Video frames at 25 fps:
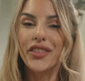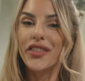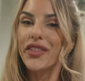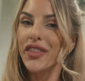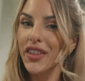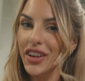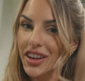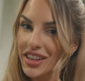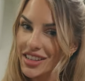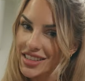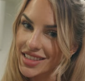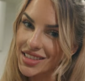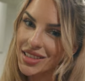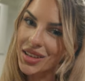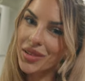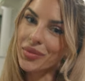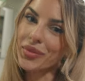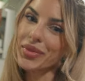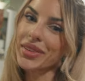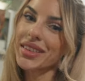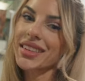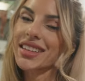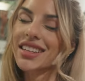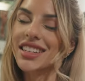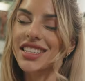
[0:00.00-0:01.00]
First
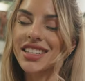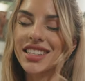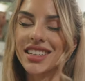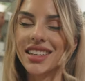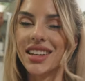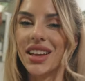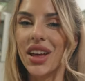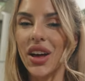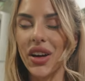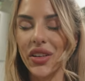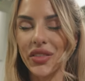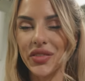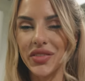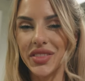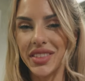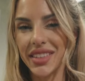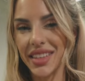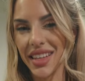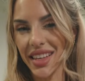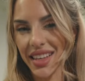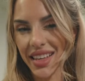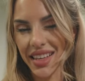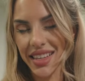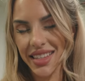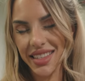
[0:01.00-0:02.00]
competition of
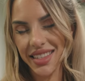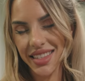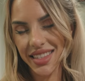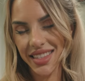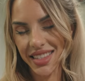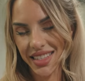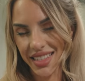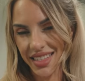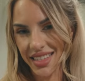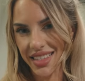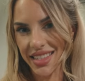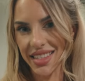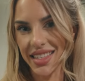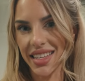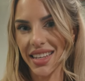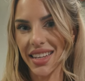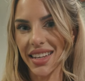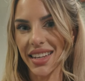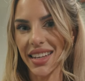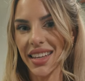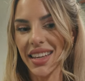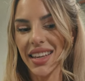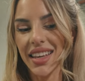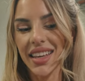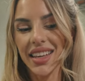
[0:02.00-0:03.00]
the
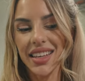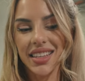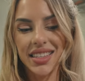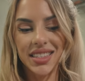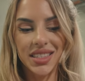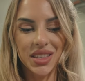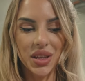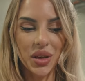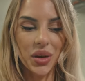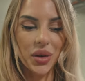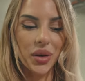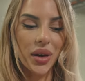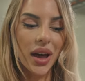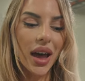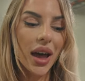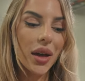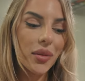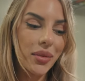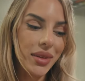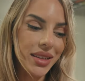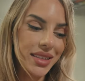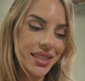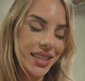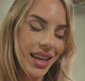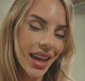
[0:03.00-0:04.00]
season. So
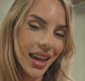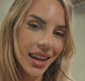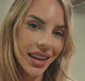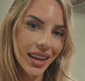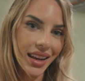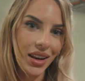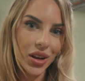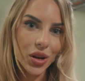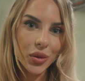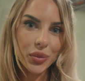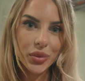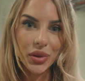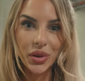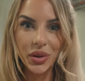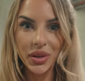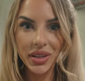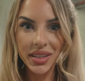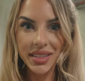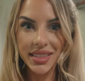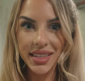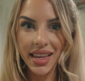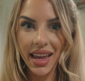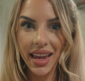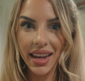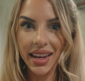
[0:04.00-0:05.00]
I'm excited. I hope you're
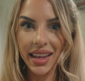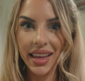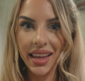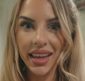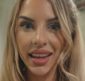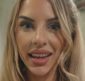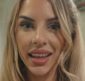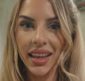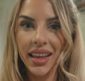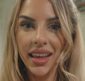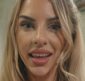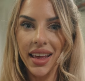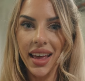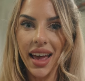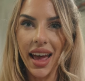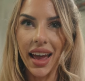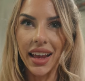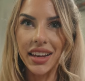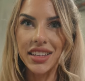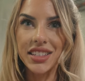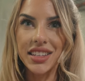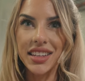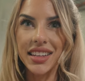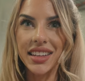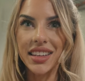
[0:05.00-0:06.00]
excited. I
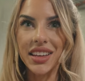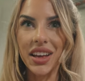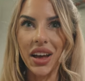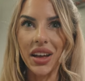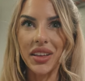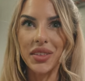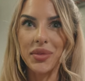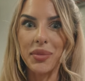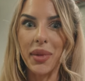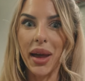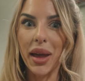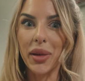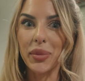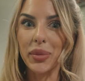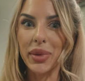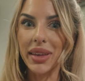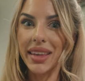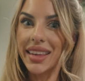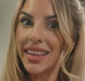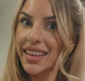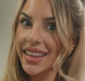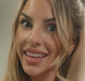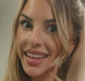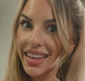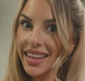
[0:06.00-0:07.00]
actually got my
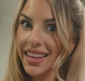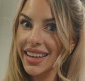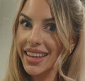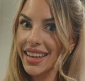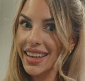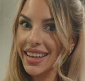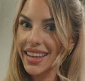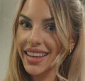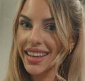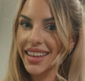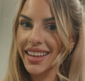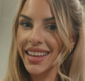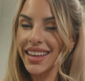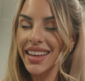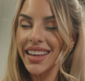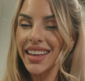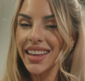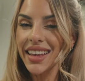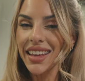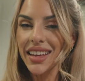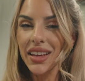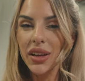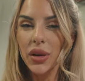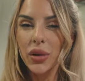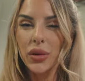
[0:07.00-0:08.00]
bikini.
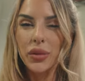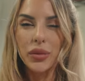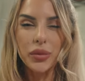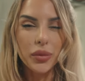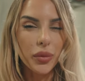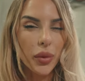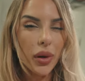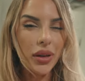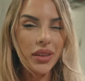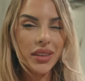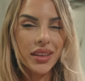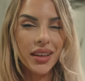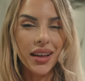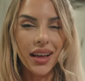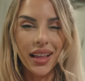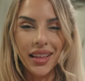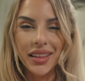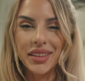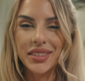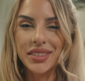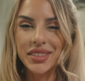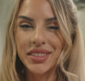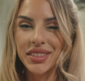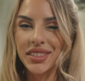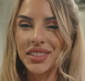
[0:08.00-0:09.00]
What
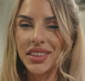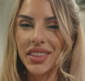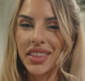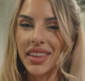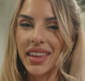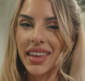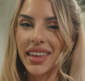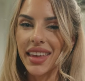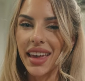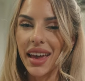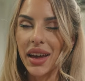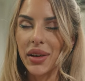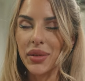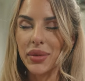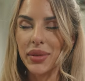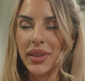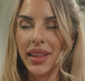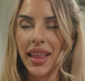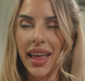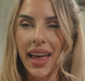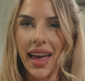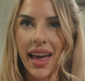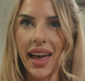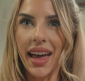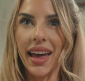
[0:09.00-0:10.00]
color do you think I will
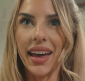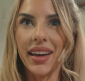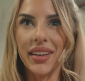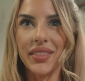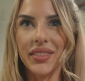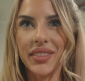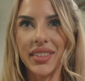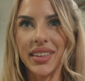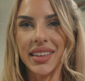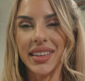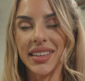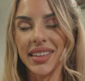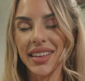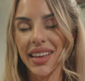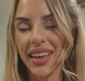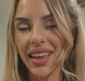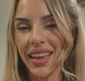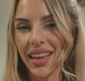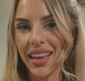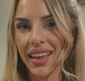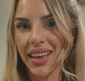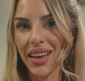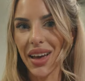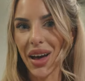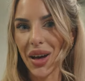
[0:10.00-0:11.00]
have?
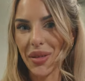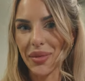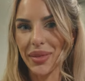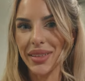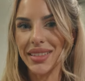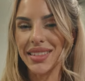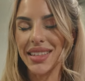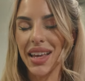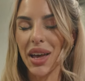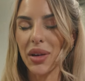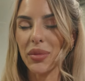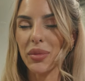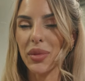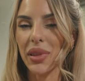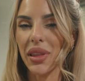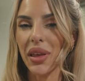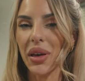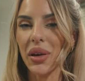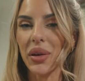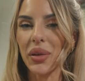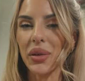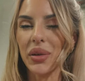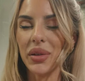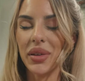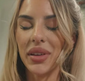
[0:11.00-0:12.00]
Uh, comment down
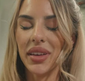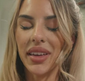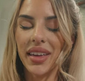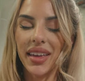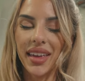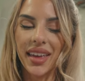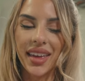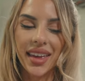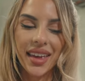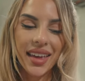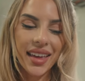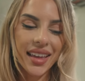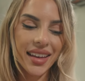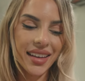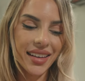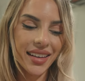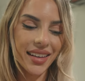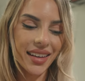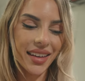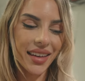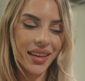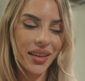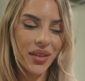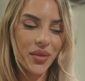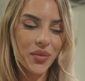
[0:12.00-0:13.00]
below and
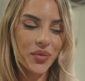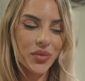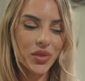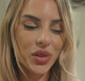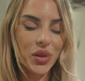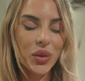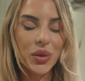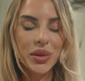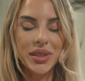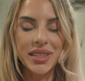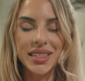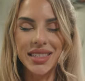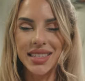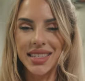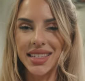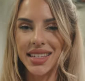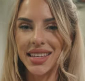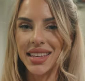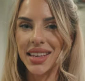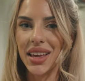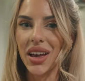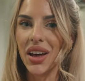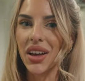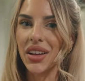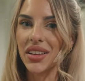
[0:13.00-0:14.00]
um, we will
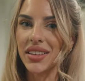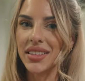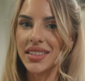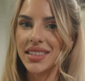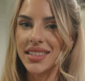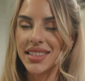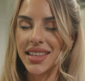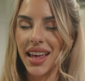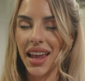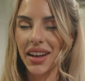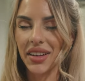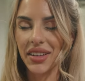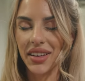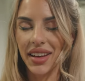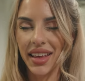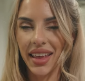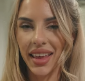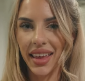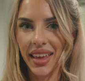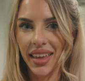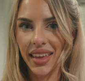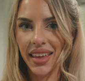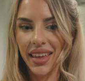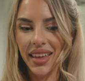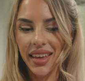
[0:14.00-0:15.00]
see on
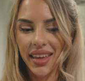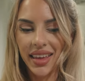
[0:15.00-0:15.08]
Saturday